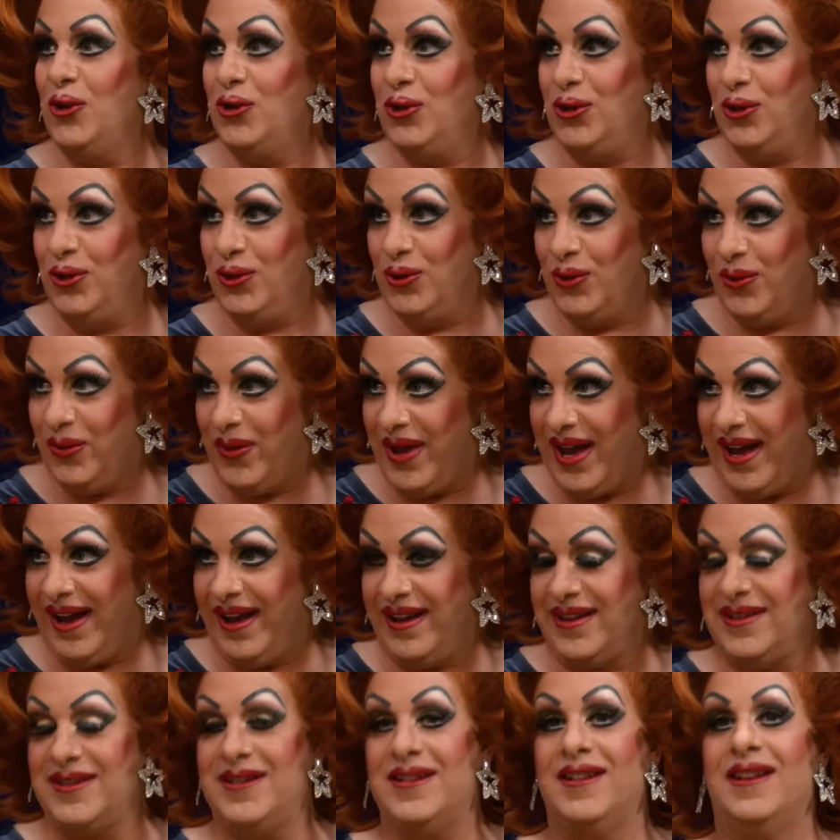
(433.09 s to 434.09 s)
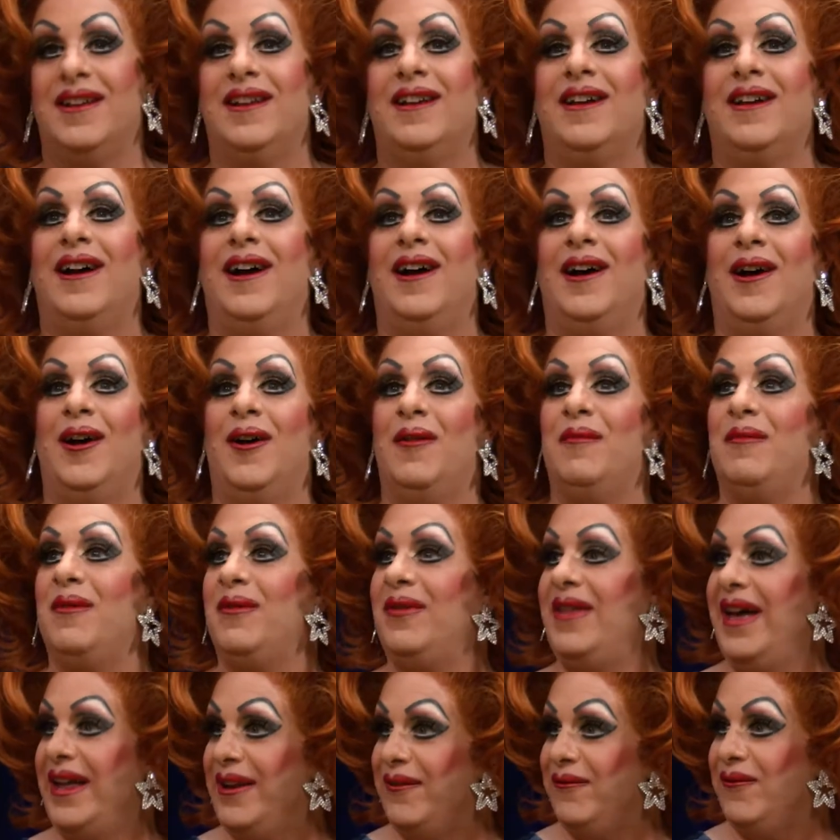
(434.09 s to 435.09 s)
to do that,
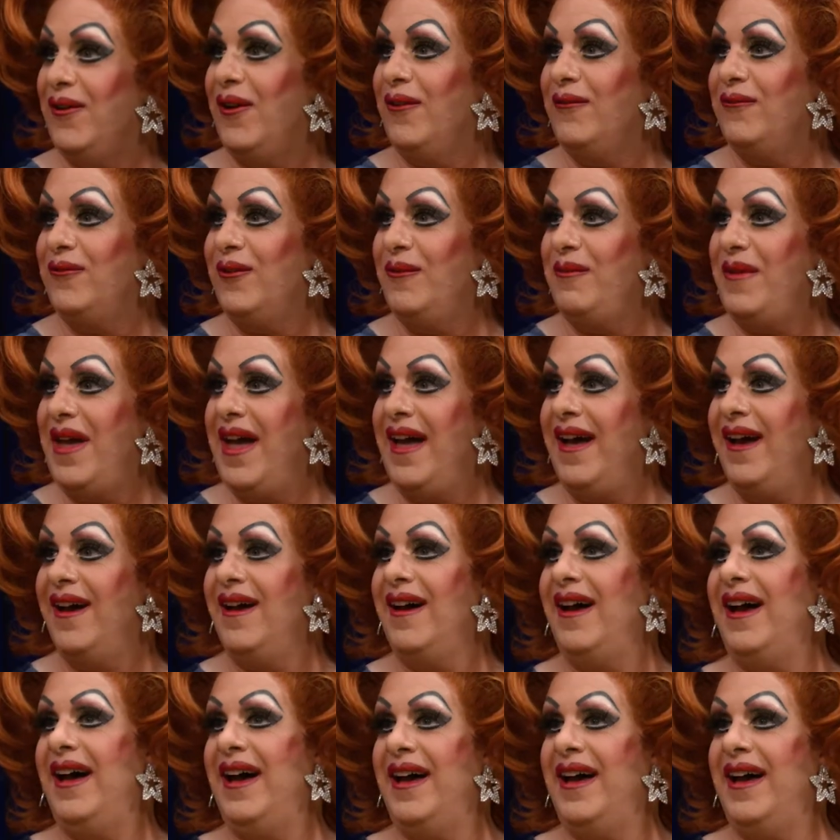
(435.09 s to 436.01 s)
that evolved from there.